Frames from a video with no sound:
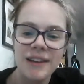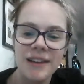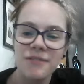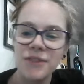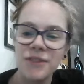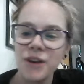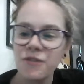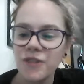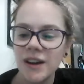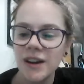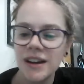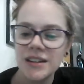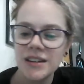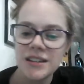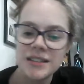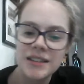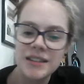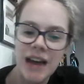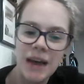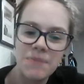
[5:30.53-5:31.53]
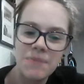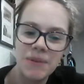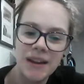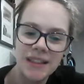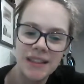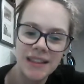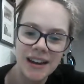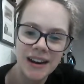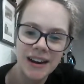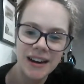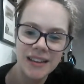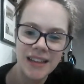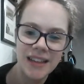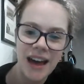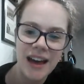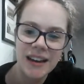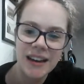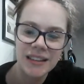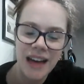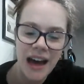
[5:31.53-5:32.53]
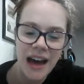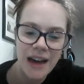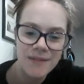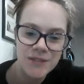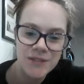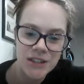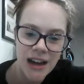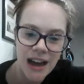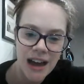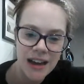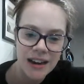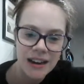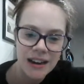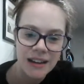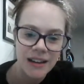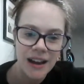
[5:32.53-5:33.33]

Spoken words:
feel free to just type it in there in that live chat.